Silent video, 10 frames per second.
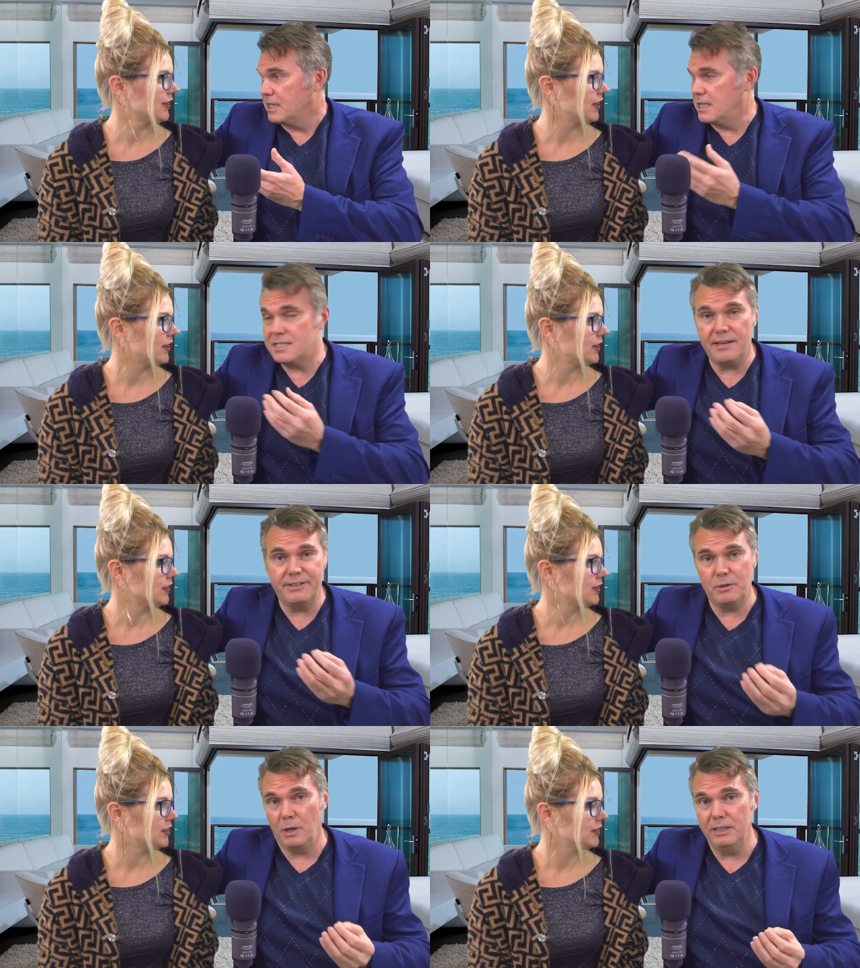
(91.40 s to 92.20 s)
Speaker 1: He's
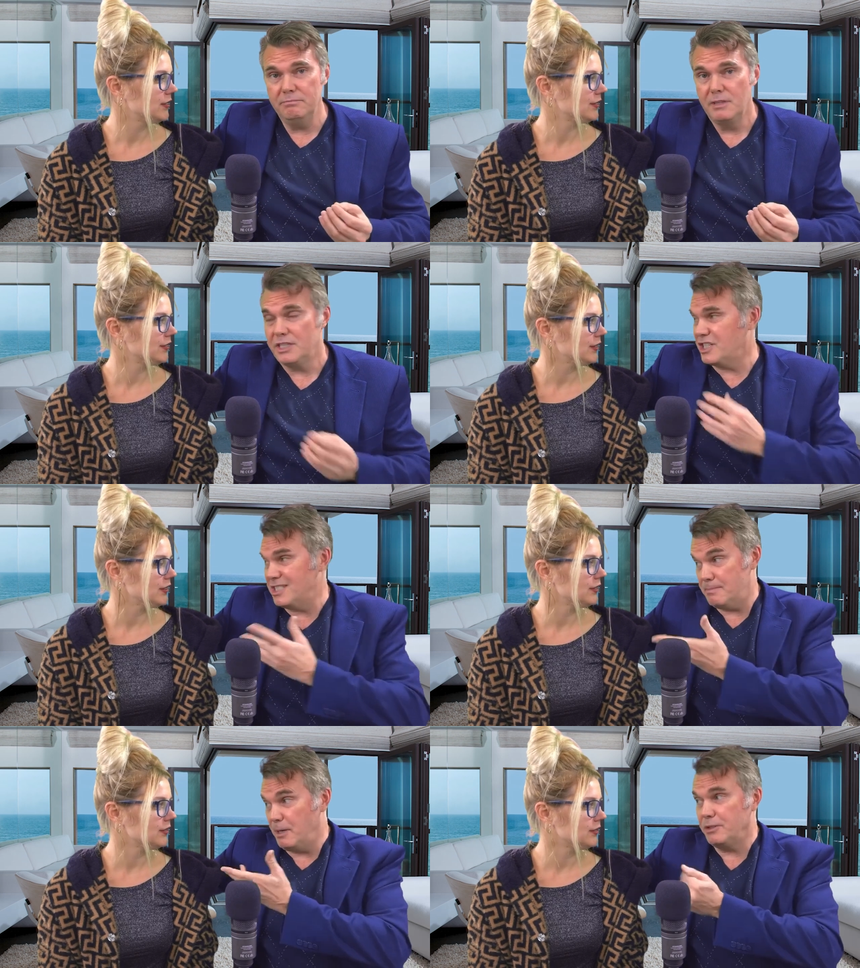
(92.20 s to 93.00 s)
71,
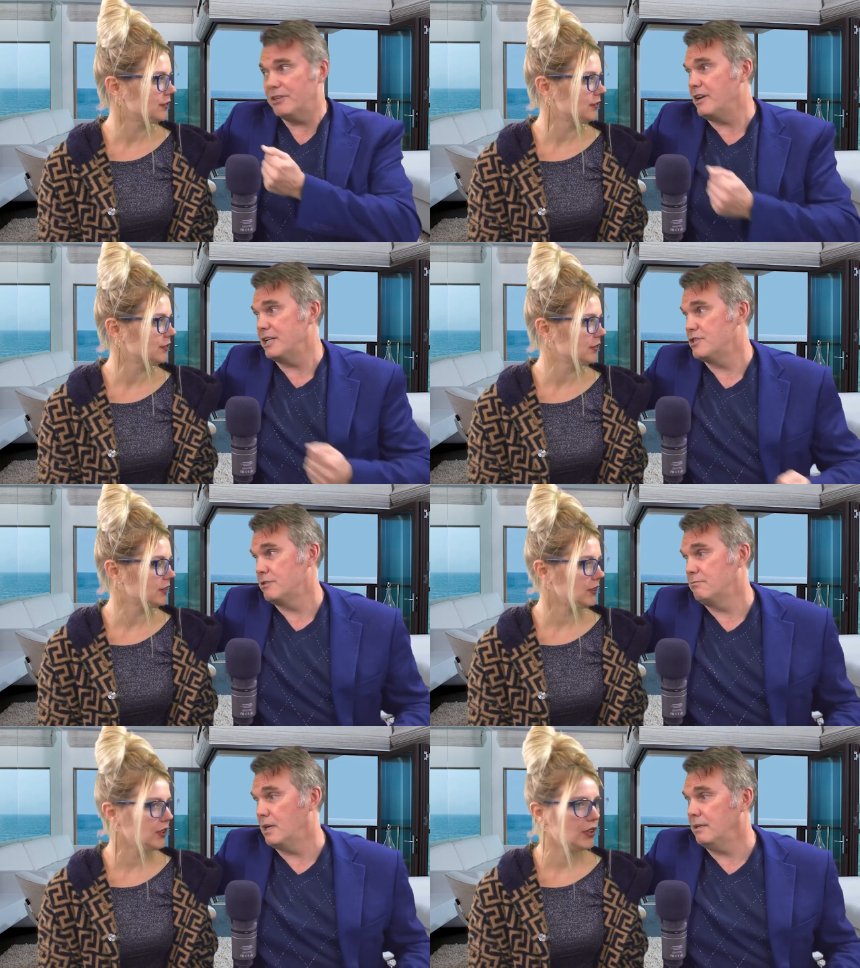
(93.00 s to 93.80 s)
she's about your
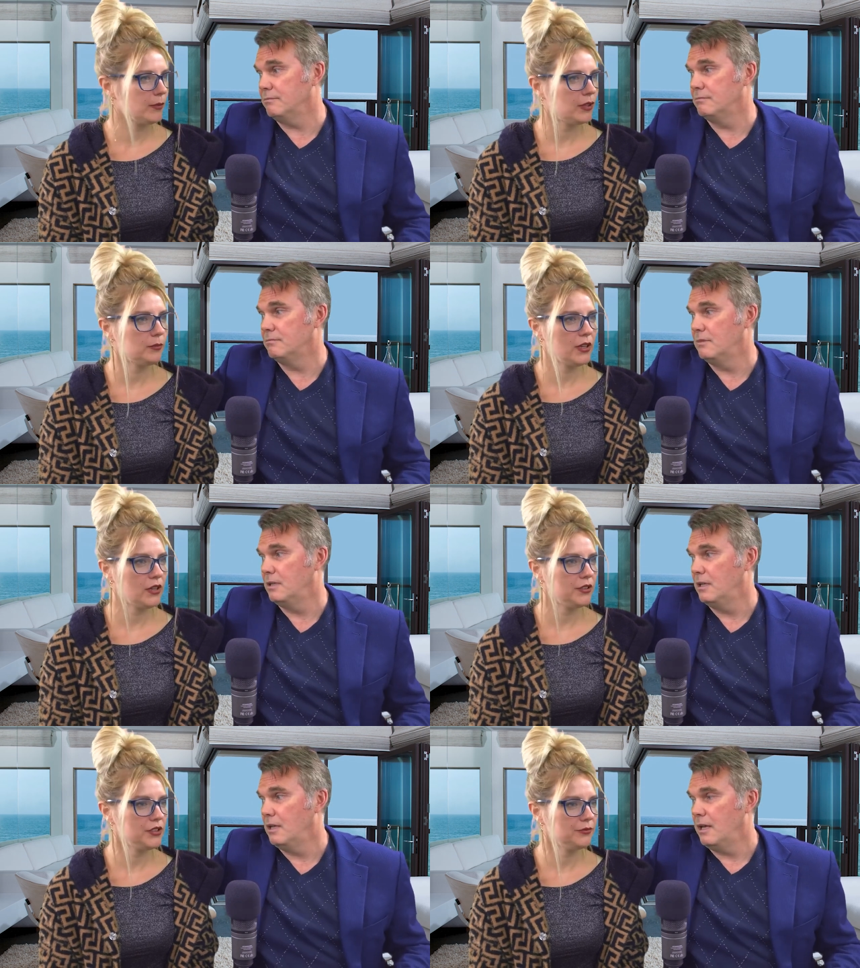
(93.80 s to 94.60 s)
age,
Speaker 2: right? Yeah, about
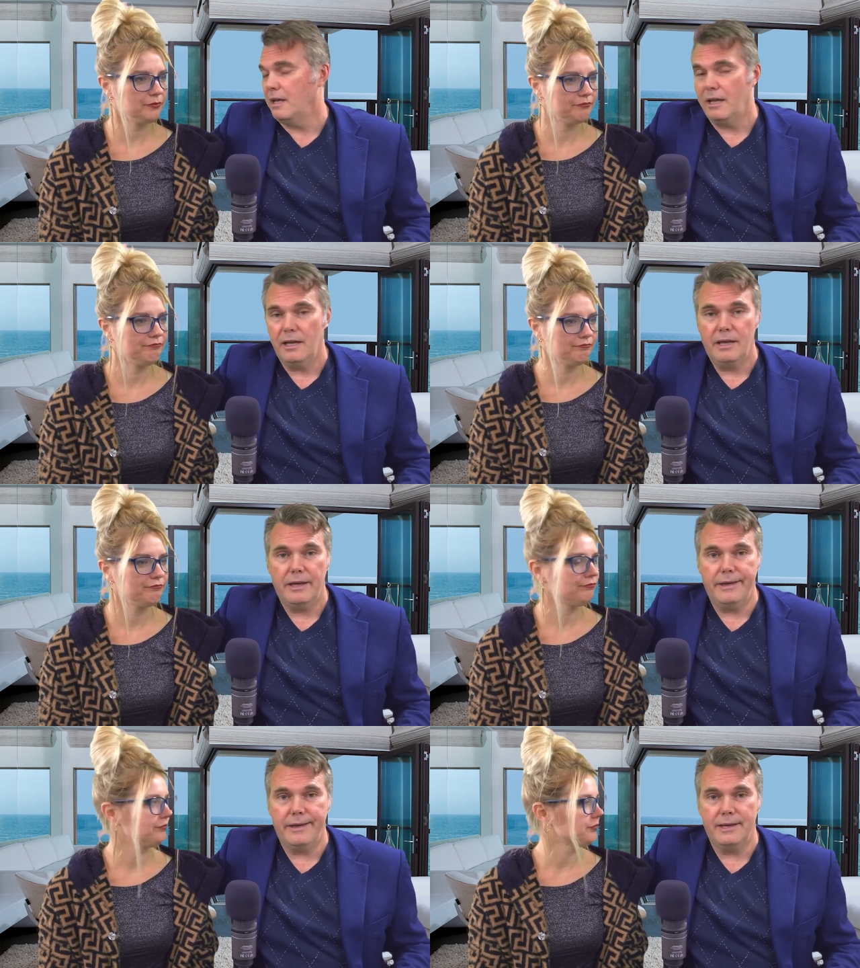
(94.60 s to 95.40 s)
my age.
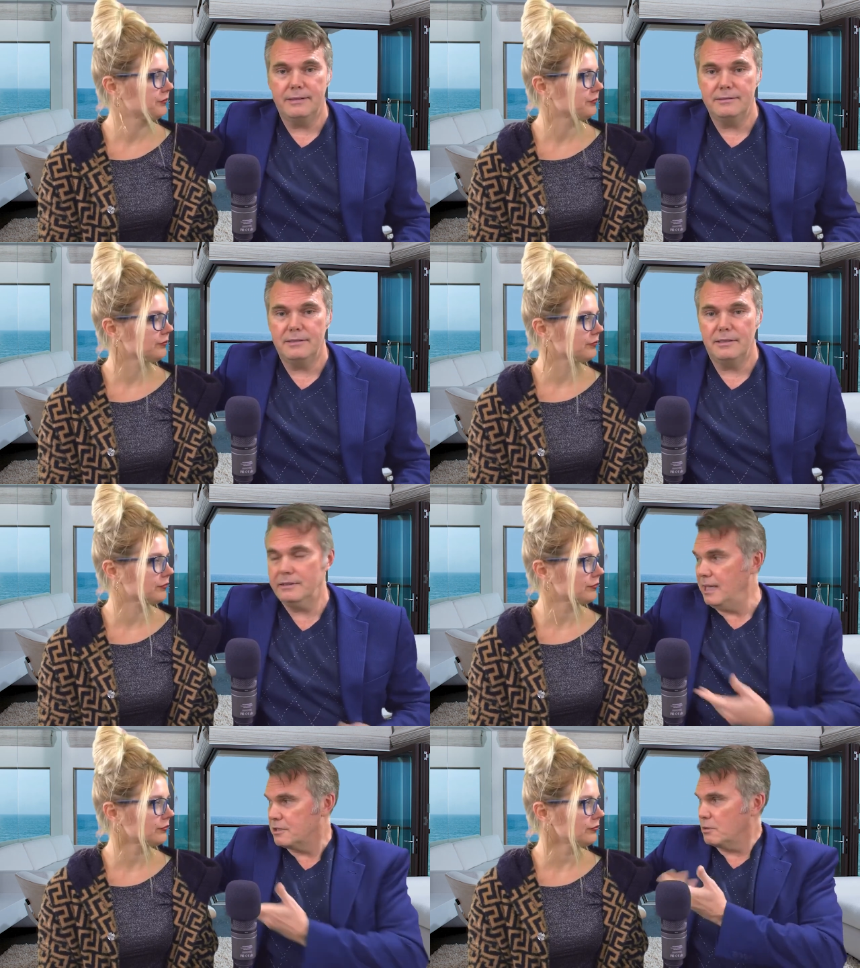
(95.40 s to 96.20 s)
Mm-hmm.
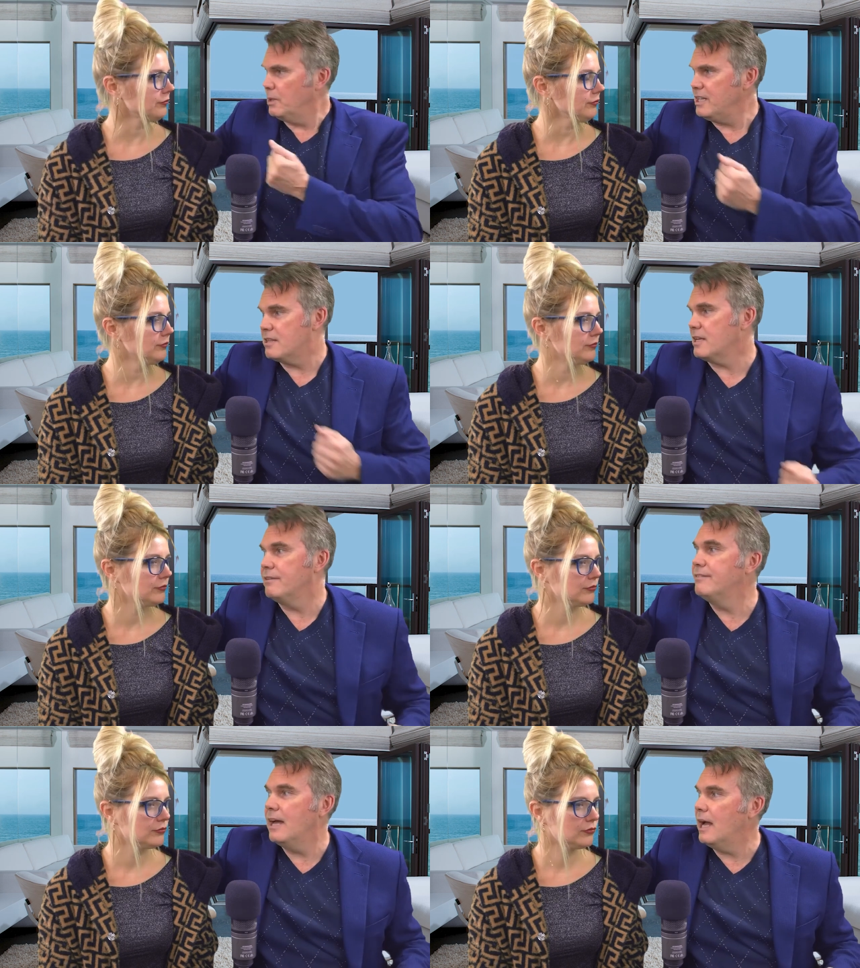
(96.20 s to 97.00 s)
Speaker 1: And so what do you think
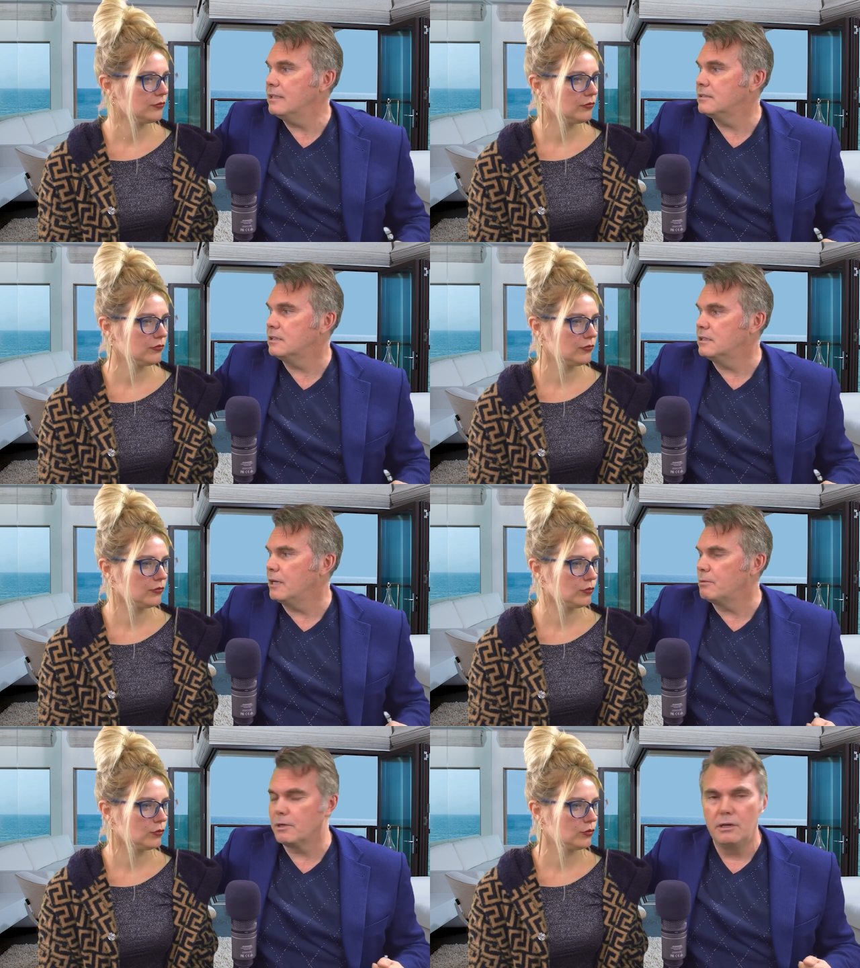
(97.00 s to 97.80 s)
of that?
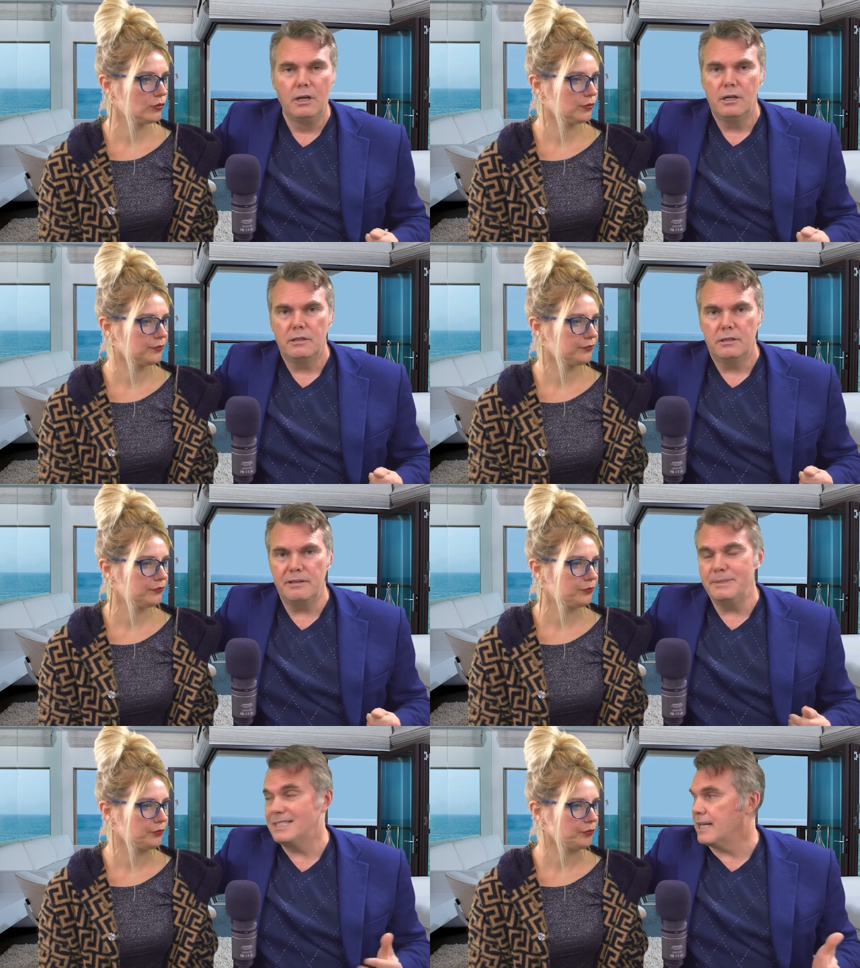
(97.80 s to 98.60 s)
They've
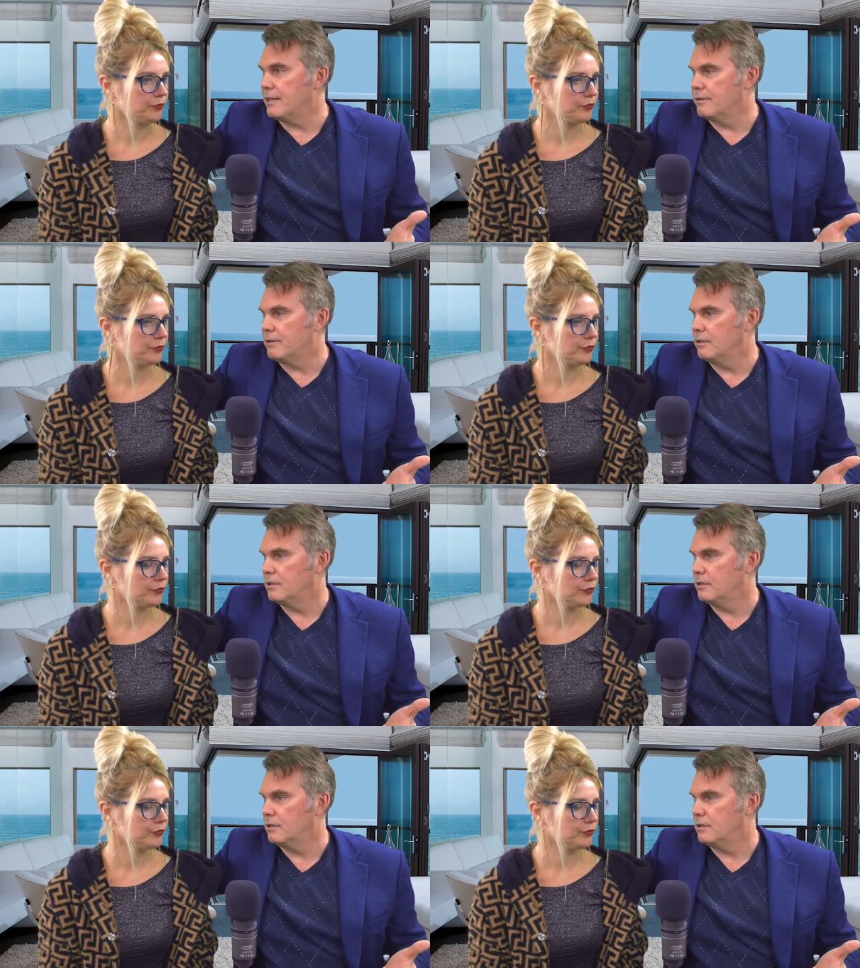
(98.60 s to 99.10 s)
been together